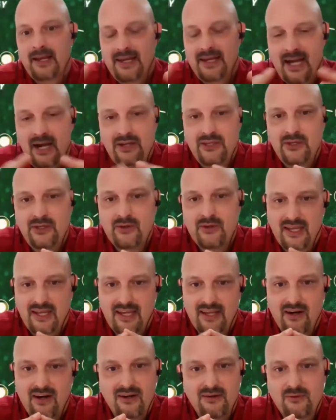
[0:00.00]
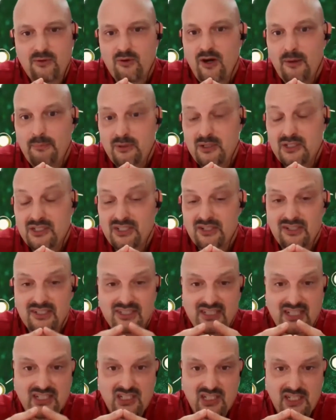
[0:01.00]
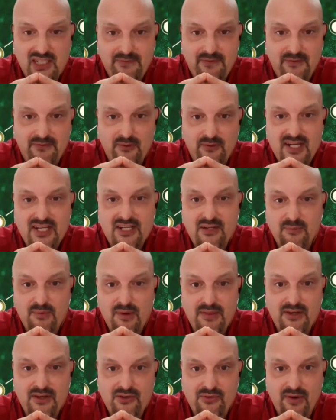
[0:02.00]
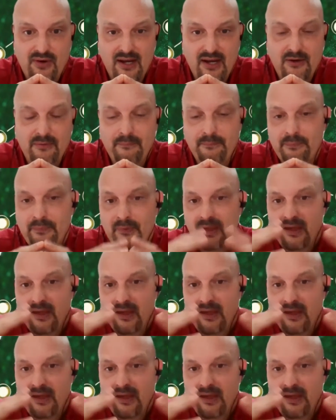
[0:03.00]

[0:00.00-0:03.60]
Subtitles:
Now you can get our crop booster essentially for free to run the trial.